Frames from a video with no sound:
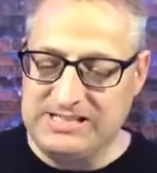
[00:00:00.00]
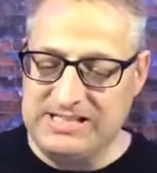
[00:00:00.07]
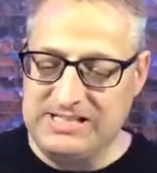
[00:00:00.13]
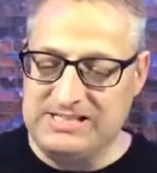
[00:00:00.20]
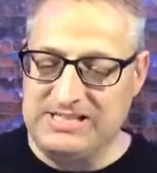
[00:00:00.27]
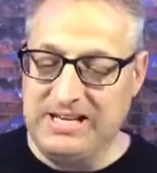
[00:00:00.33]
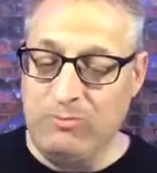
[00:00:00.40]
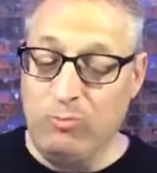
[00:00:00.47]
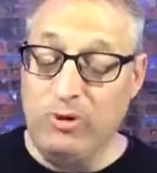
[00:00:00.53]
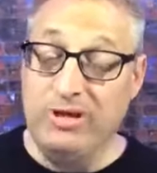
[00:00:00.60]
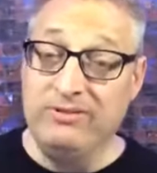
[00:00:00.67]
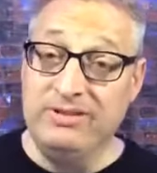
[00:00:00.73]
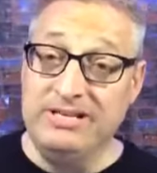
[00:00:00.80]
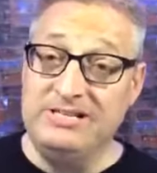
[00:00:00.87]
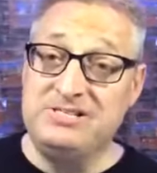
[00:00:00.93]
He said,
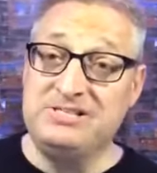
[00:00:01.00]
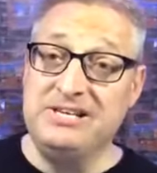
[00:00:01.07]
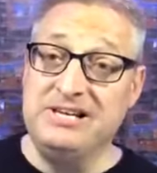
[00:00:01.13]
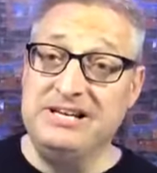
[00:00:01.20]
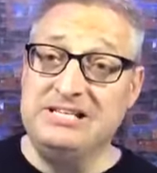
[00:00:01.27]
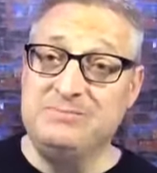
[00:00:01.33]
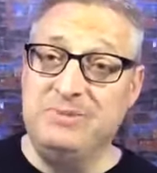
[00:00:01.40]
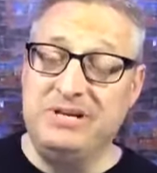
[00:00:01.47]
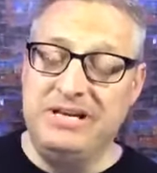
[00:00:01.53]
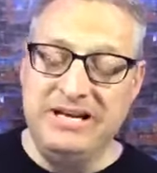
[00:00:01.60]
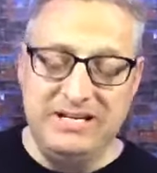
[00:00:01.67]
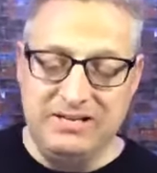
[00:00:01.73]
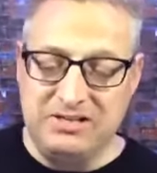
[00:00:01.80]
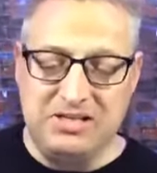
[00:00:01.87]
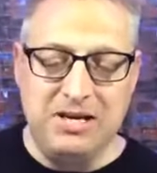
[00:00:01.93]
When these things
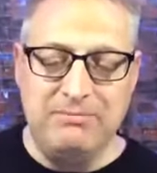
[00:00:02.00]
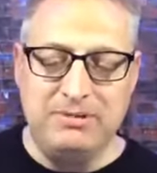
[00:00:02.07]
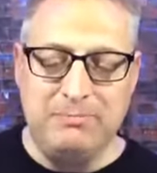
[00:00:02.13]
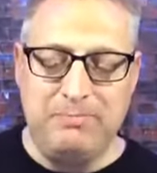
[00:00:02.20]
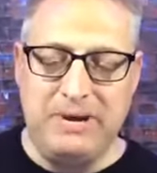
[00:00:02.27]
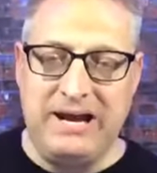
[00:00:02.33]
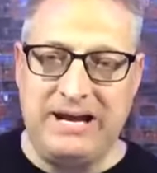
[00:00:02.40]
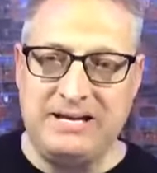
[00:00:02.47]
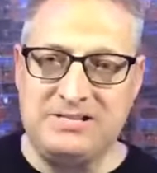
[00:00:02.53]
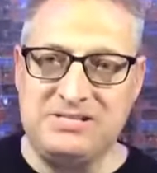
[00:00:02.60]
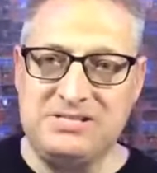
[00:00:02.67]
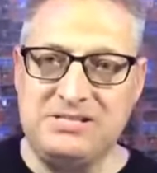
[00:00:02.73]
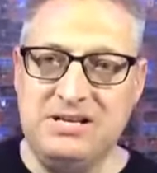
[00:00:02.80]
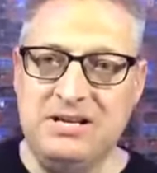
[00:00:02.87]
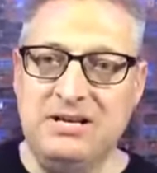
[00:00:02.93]
begin to come to pass,
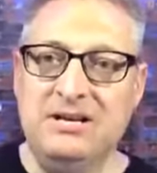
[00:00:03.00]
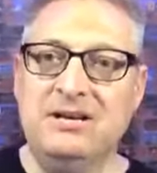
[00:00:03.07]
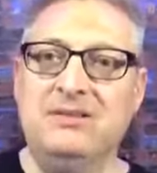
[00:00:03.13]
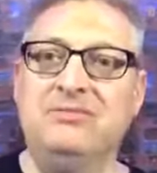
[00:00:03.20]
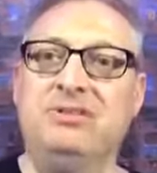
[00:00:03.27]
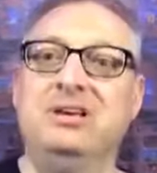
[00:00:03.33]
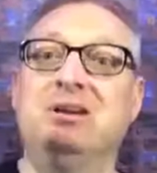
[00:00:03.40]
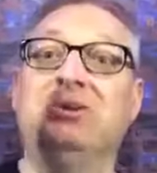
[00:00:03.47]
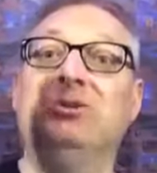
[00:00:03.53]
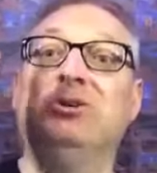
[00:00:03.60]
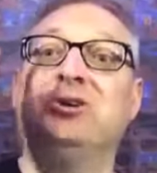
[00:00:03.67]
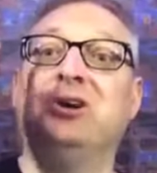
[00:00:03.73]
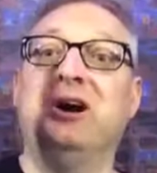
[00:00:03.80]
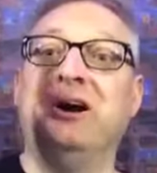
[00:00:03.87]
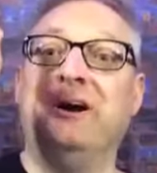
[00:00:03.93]
then
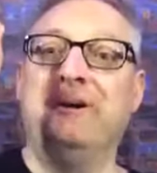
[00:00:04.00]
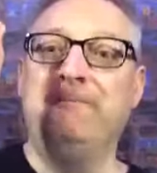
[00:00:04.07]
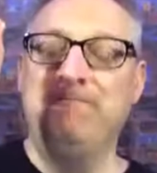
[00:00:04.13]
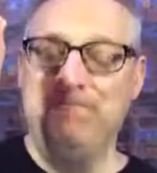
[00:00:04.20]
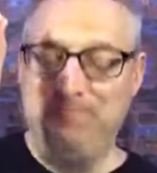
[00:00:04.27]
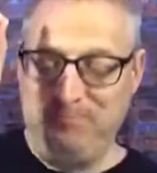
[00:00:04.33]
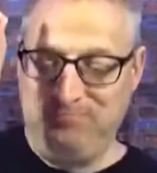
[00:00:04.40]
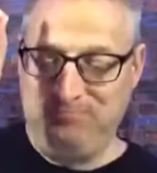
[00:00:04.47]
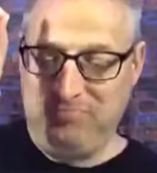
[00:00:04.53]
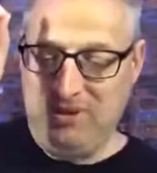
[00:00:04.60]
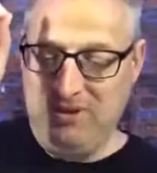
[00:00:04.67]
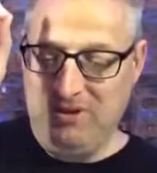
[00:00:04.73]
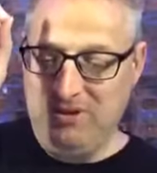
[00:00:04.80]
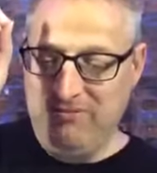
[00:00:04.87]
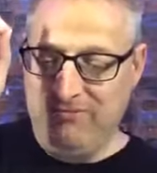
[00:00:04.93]
look up,
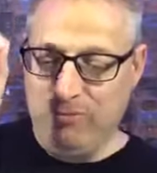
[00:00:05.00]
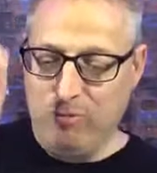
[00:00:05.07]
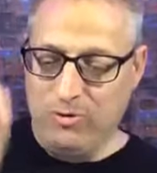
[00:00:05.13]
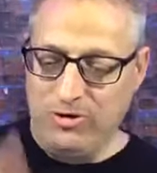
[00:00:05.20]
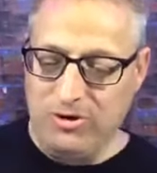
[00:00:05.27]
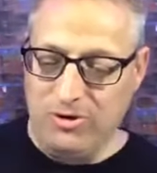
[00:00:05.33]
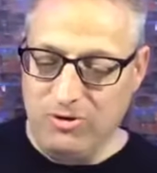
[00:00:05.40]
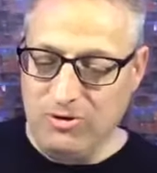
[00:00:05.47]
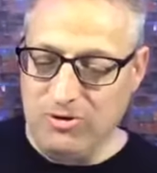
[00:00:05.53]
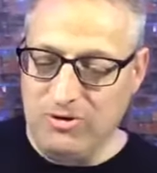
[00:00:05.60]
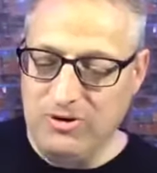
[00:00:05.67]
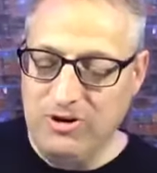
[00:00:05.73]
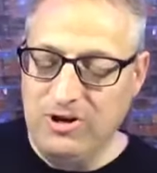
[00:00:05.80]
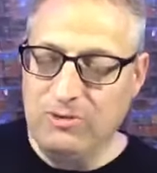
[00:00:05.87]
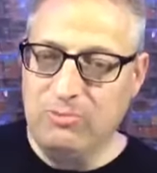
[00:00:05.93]
for
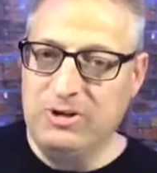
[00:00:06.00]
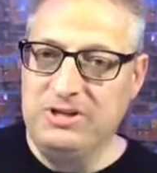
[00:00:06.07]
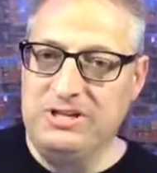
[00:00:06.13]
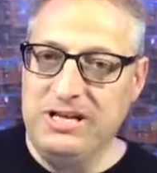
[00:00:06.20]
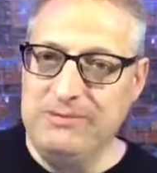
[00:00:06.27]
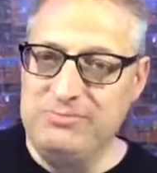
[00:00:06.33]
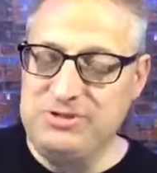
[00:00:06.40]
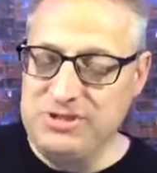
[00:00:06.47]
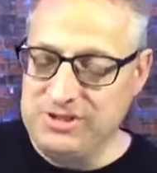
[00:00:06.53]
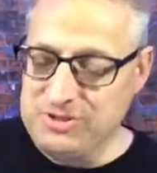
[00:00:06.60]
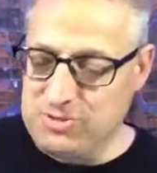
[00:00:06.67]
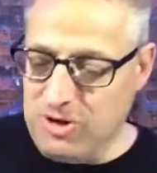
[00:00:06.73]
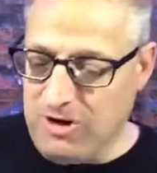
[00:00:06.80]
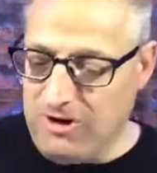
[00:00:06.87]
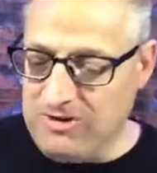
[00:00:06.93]
your redemption
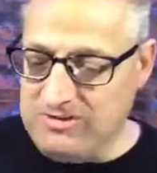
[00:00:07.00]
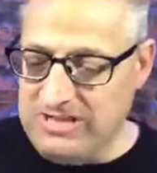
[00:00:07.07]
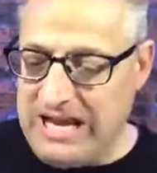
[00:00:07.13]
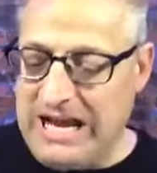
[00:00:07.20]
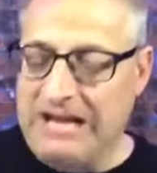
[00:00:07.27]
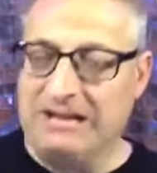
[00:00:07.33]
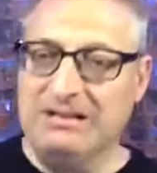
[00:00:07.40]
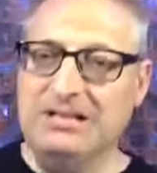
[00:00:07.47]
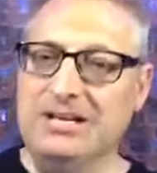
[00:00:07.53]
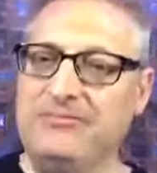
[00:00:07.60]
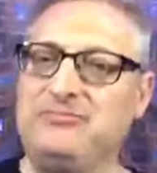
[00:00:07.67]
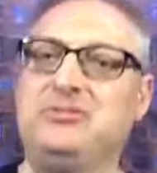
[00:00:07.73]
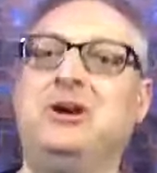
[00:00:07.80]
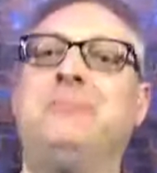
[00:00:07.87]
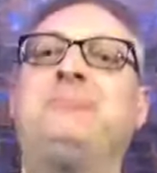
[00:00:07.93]
draweth nigh.
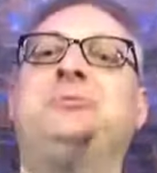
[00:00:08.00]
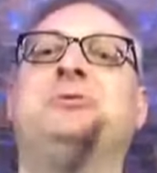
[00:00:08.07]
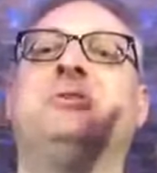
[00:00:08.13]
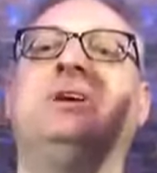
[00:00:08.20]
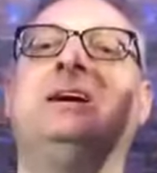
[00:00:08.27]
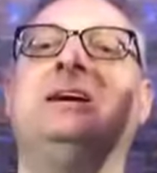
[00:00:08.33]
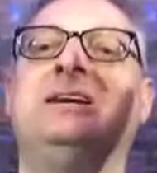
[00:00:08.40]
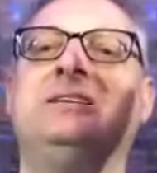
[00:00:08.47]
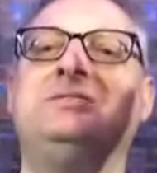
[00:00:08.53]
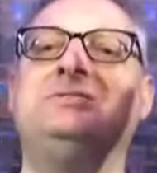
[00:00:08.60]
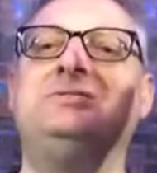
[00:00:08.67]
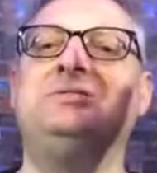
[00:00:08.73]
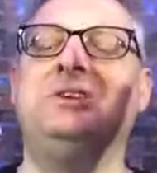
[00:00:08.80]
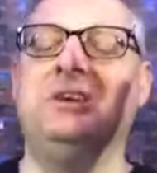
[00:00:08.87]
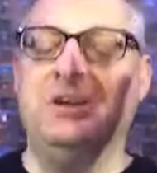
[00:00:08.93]
Lift up your
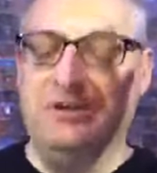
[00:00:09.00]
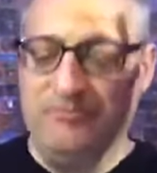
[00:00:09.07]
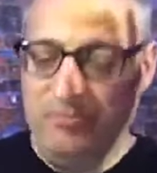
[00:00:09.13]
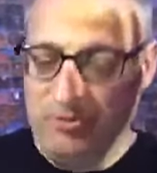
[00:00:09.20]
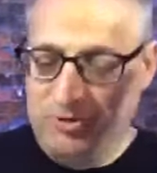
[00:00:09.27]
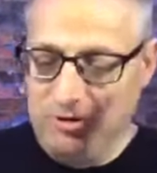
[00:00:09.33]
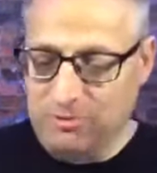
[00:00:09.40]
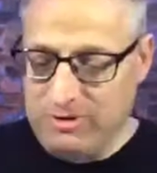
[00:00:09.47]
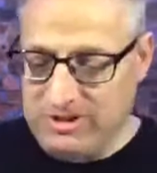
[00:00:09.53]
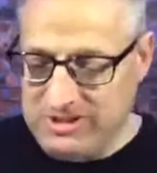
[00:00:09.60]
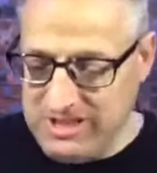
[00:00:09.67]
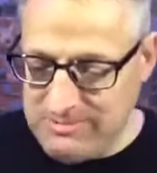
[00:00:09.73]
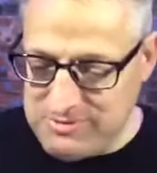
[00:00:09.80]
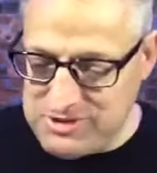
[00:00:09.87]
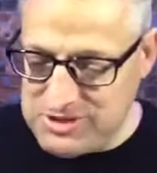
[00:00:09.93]
heads, for your
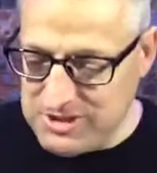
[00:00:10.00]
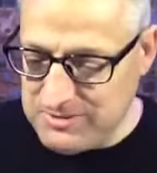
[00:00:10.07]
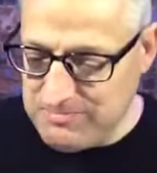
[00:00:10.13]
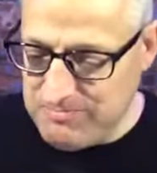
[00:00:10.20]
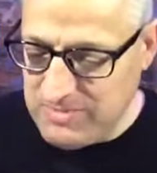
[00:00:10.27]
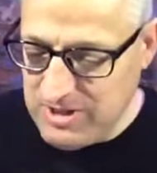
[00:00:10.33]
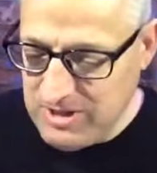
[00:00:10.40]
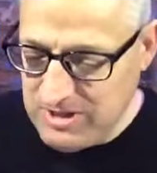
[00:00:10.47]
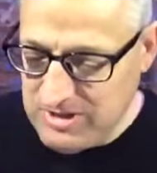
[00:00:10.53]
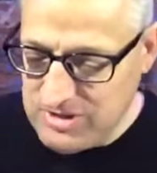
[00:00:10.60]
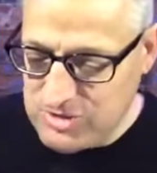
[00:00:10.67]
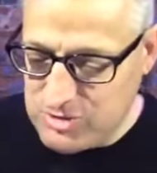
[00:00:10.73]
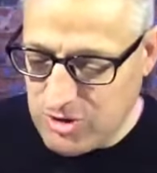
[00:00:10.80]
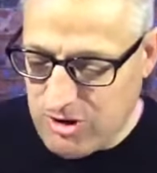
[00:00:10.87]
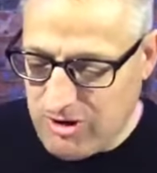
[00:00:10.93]
redemption
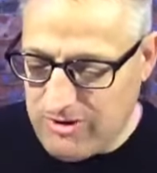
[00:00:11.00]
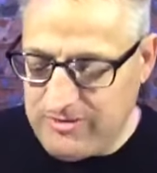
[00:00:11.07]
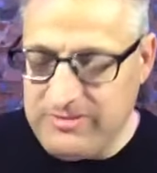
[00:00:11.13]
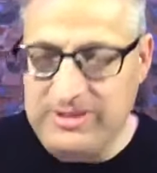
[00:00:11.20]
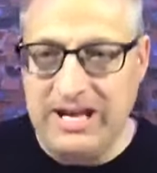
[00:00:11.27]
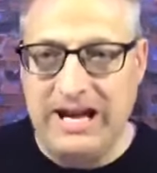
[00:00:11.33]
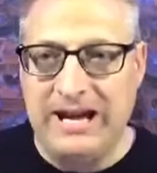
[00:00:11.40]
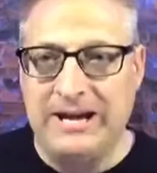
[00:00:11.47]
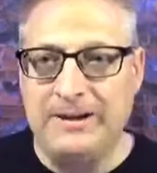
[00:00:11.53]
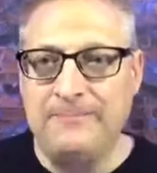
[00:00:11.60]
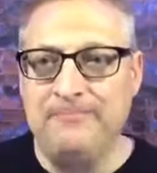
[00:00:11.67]
draweth nigh.